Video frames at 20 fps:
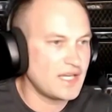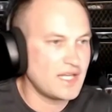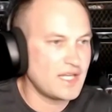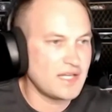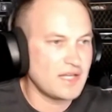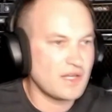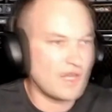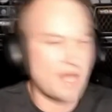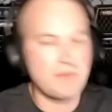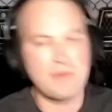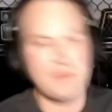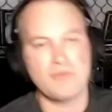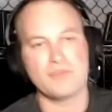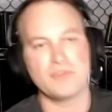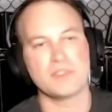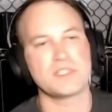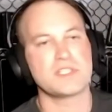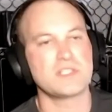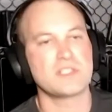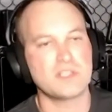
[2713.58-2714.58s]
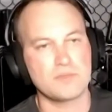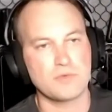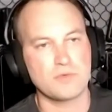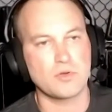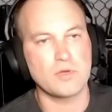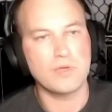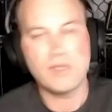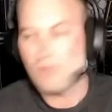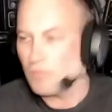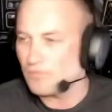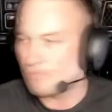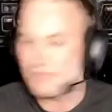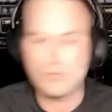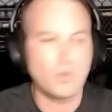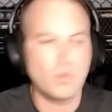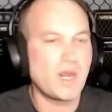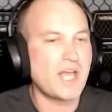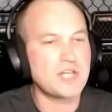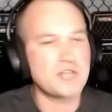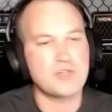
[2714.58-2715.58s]
I mean, if you listen to even when
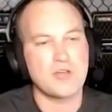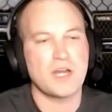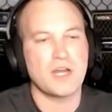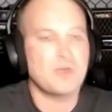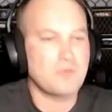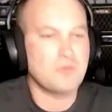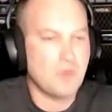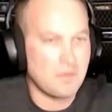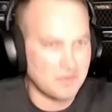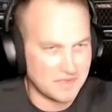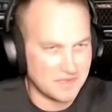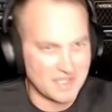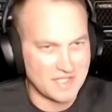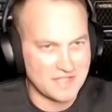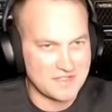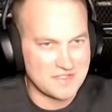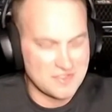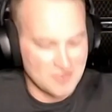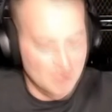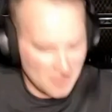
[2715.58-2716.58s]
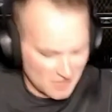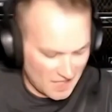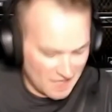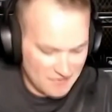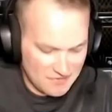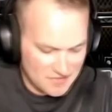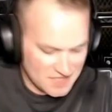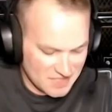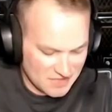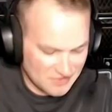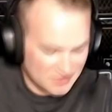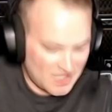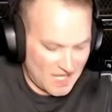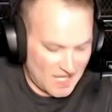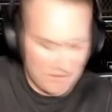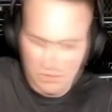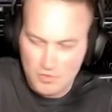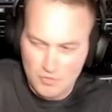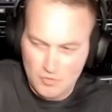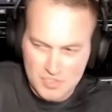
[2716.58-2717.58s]
I try to replicate the song, every single time
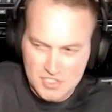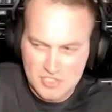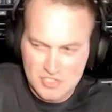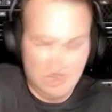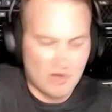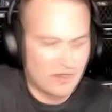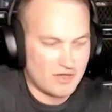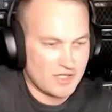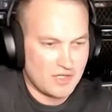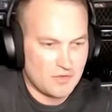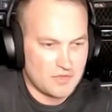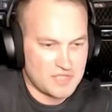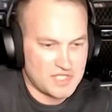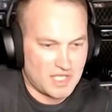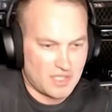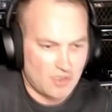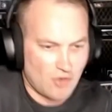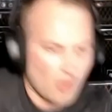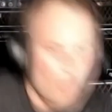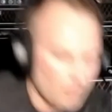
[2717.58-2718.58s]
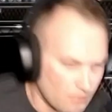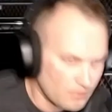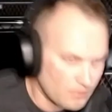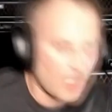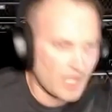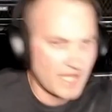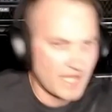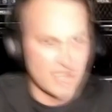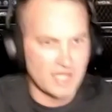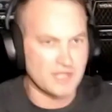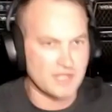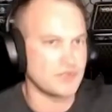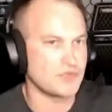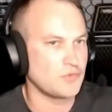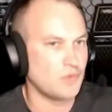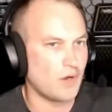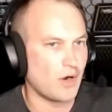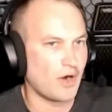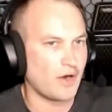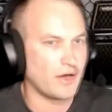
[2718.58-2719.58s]
when it would start, it was like, oh, I hit it too
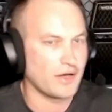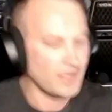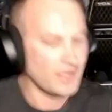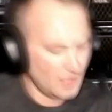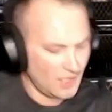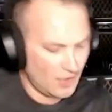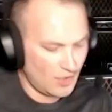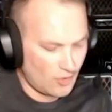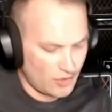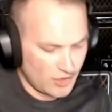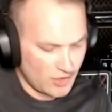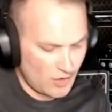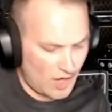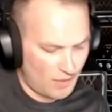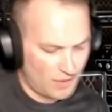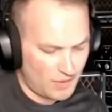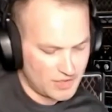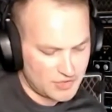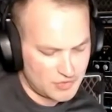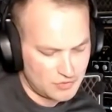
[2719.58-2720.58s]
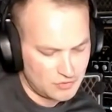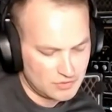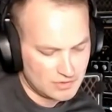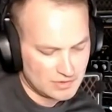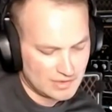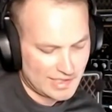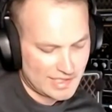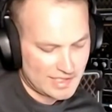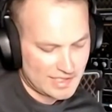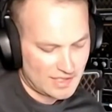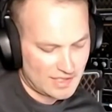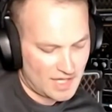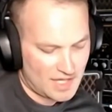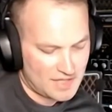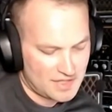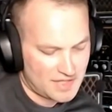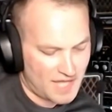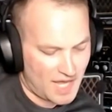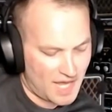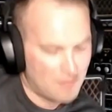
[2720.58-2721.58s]
hard. Or, I went too late on
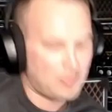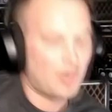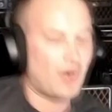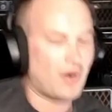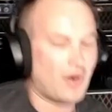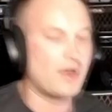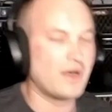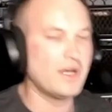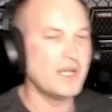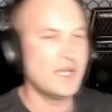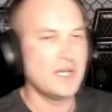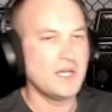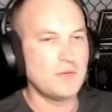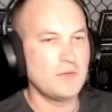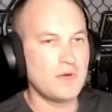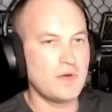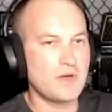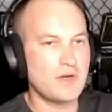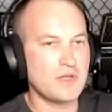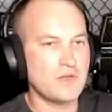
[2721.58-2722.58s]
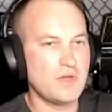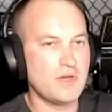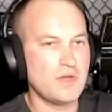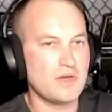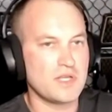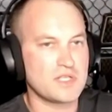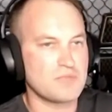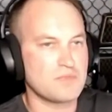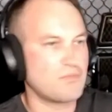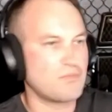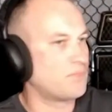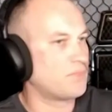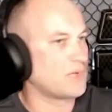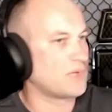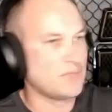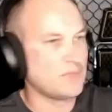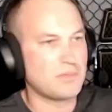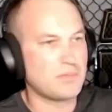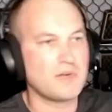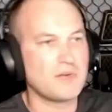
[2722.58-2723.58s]
that part. Where you hear it's
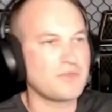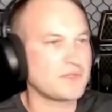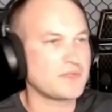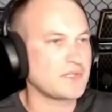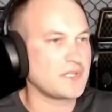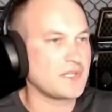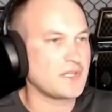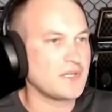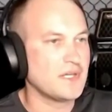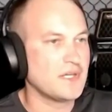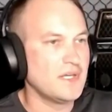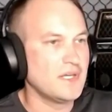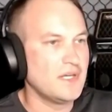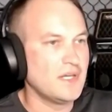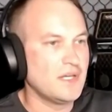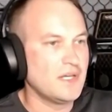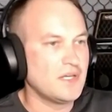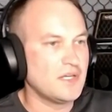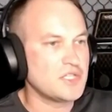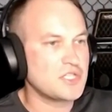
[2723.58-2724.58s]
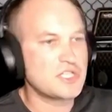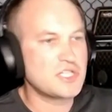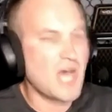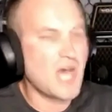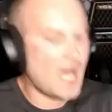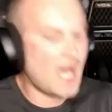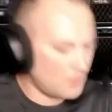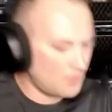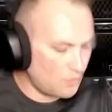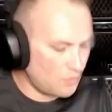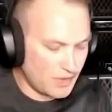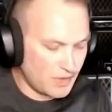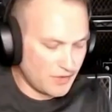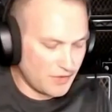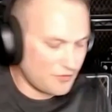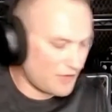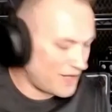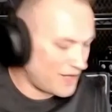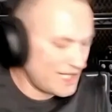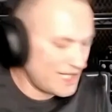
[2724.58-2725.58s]
played perfectly. John
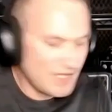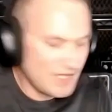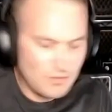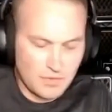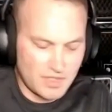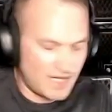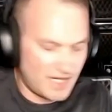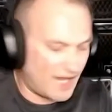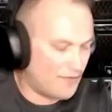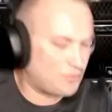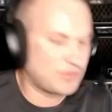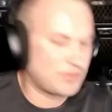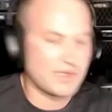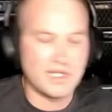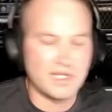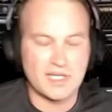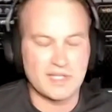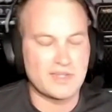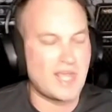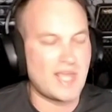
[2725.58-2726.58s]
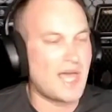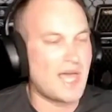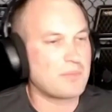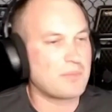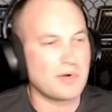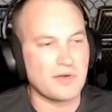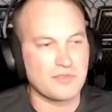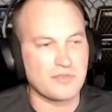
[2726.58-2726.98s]
he wouldn't have played it that perfectly.